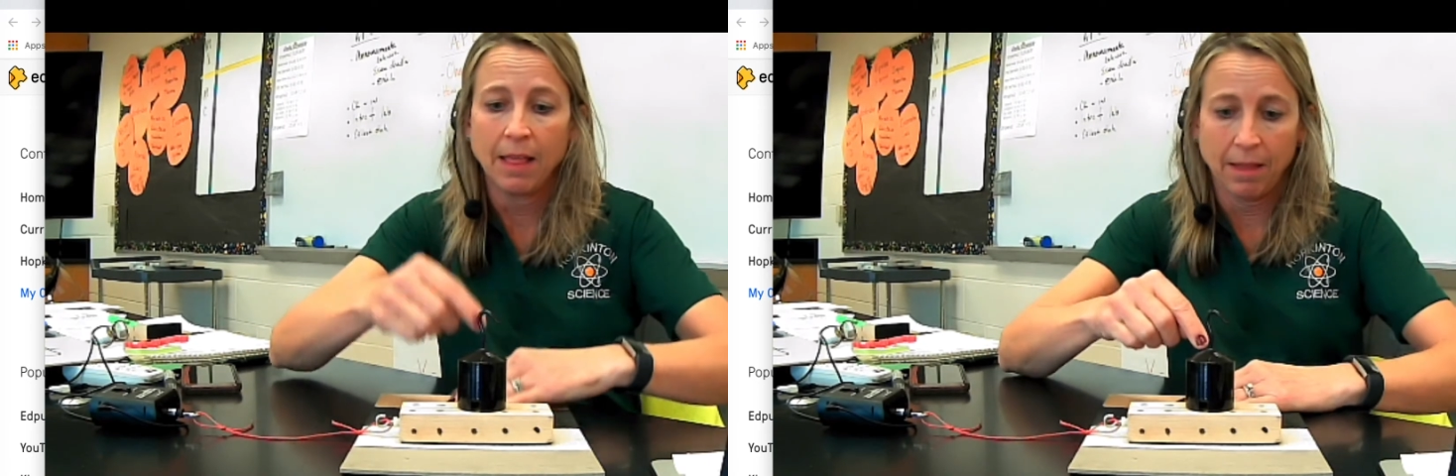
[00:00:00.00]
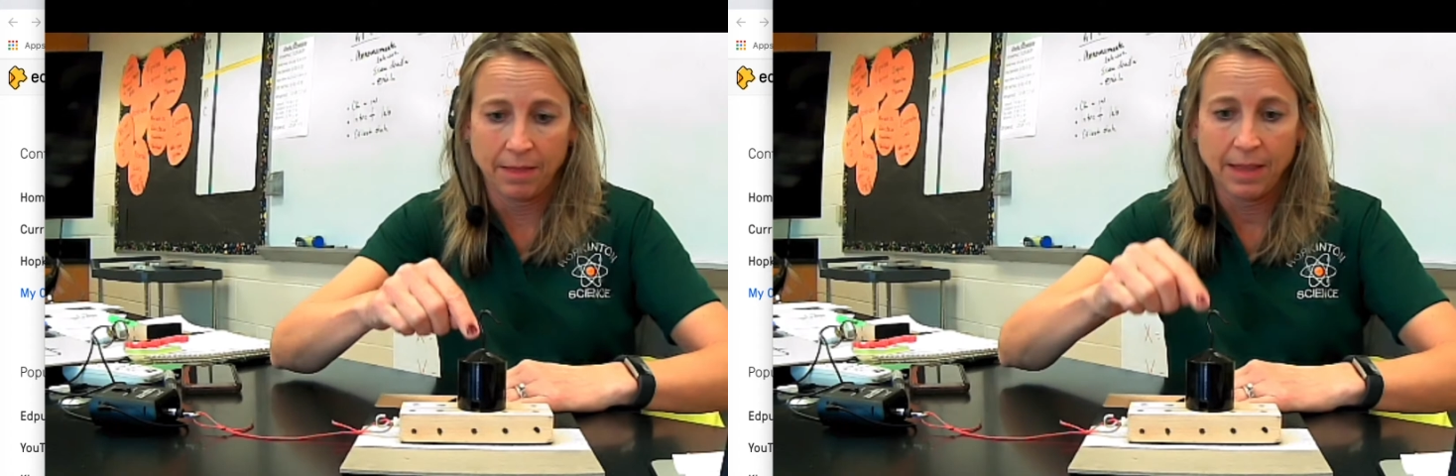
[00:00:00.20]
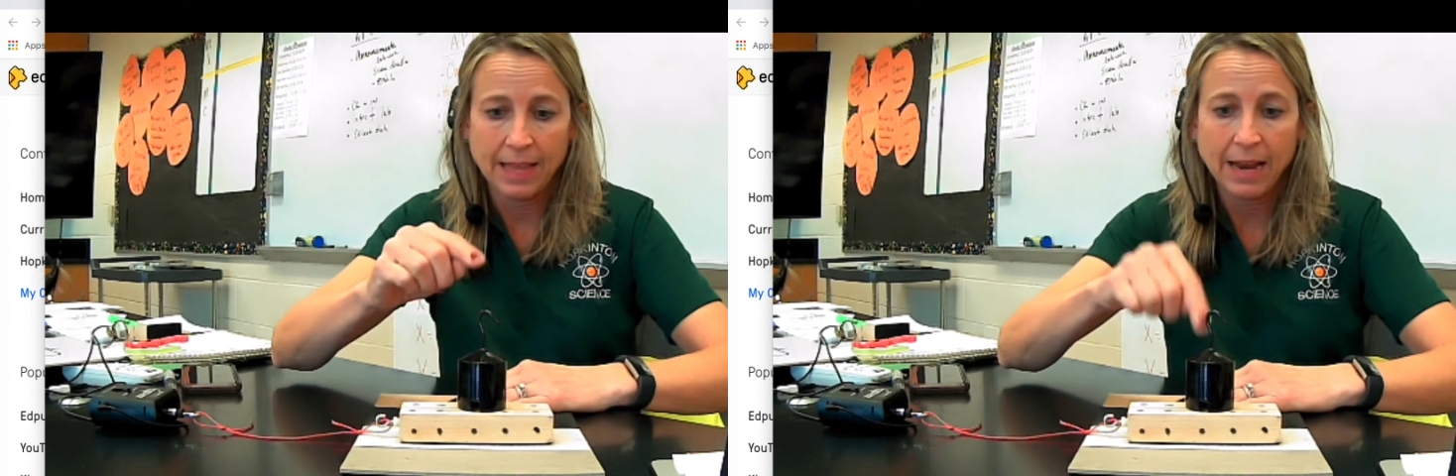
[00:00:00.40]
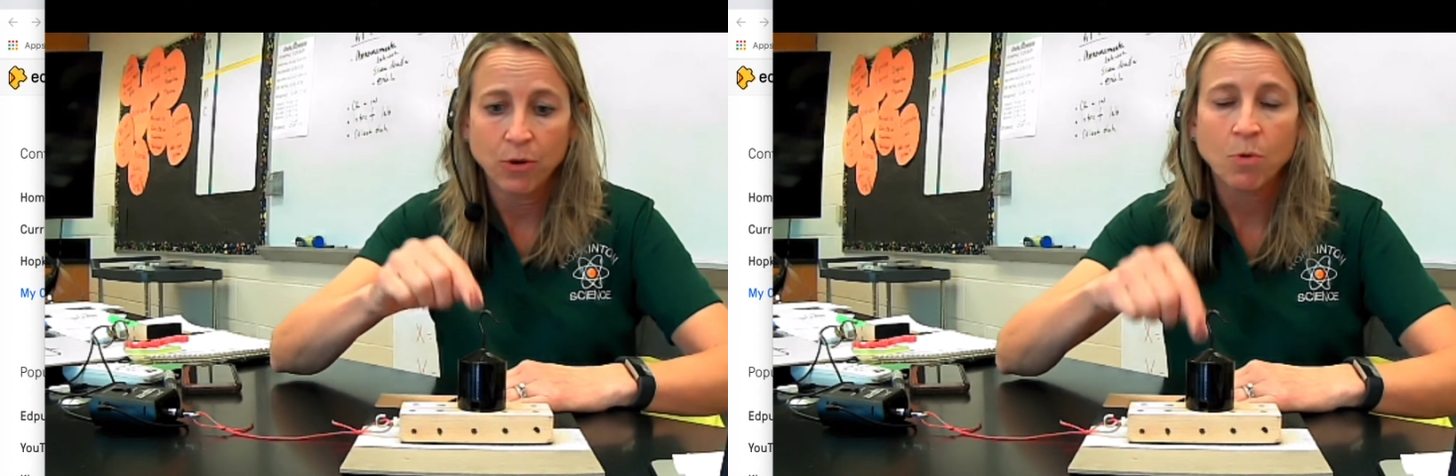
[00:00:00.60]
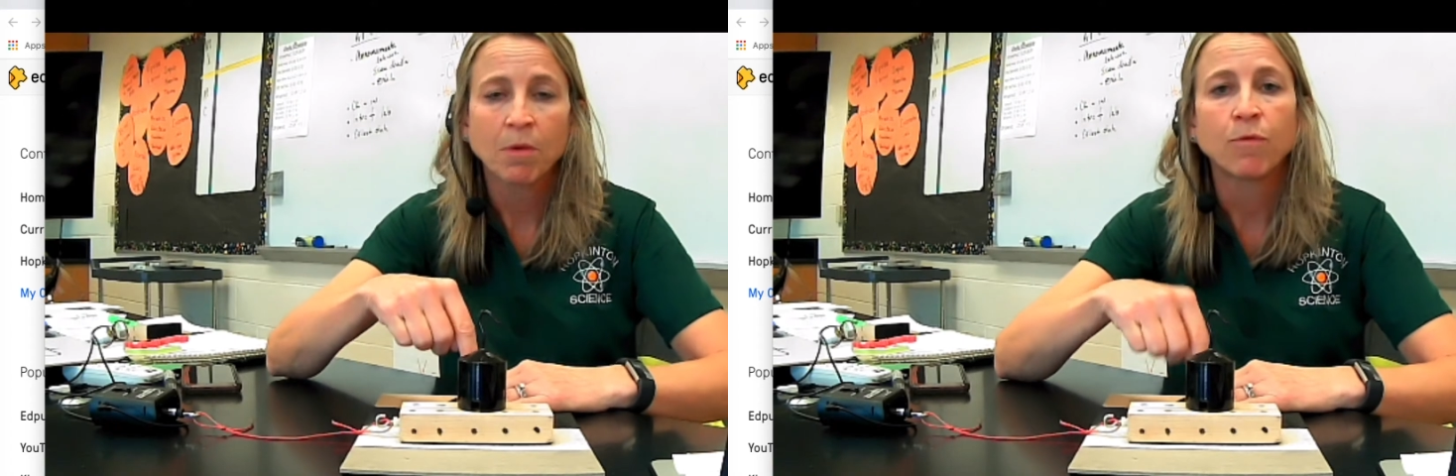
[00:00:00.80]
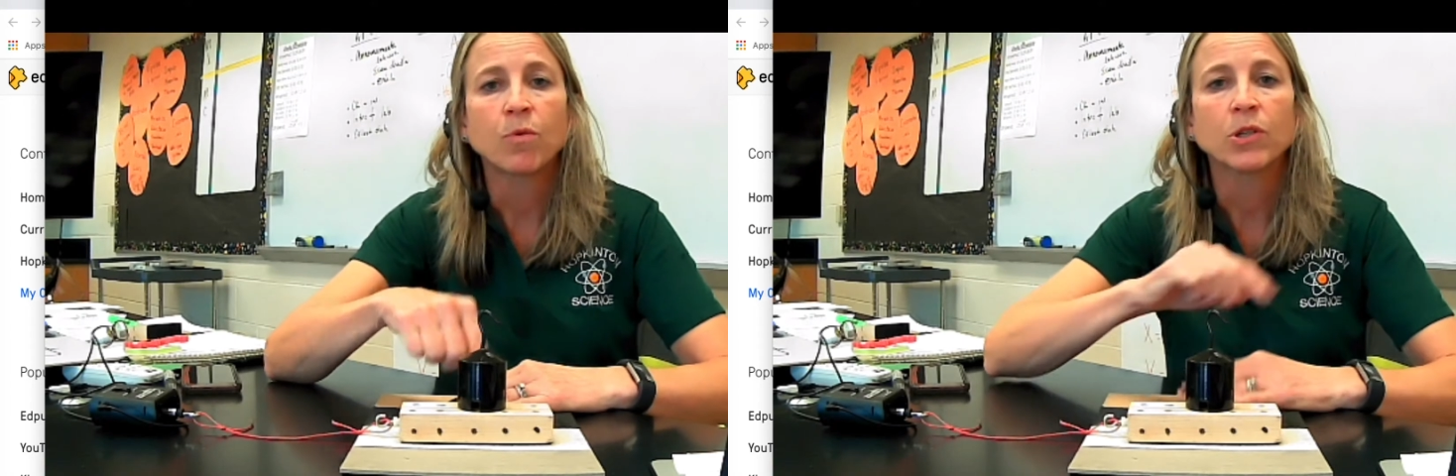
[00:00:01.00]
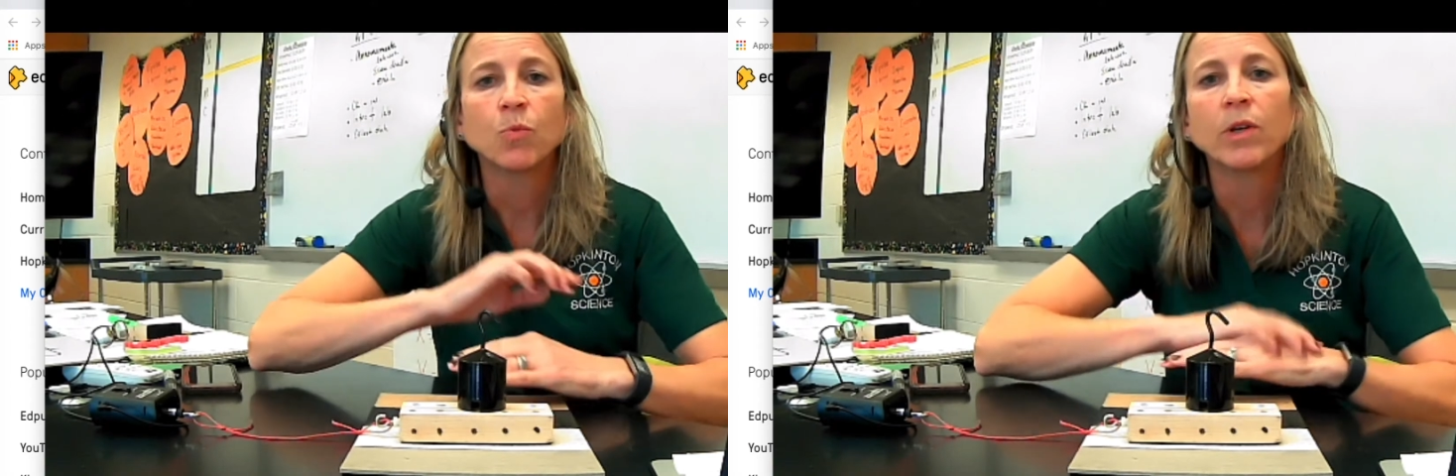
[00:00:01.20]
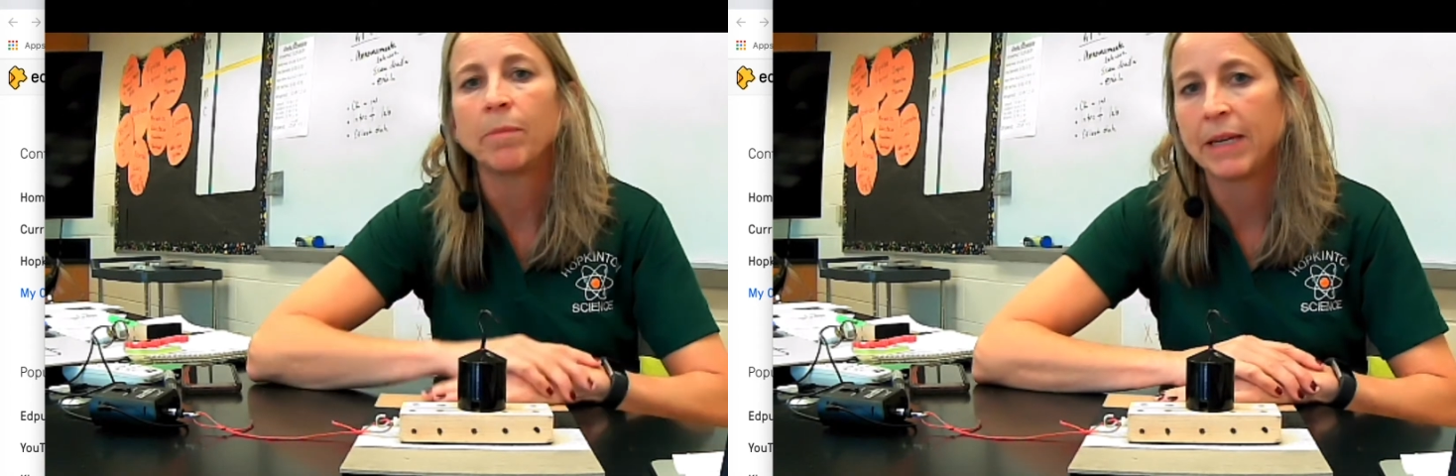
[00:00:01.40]
then that normal force
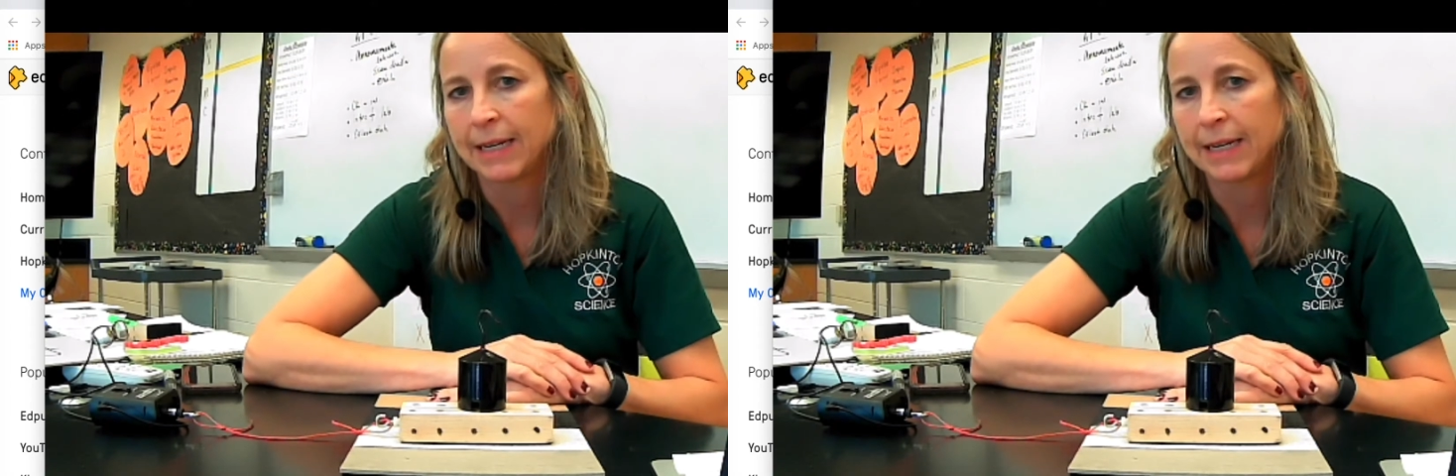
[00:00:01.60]
will be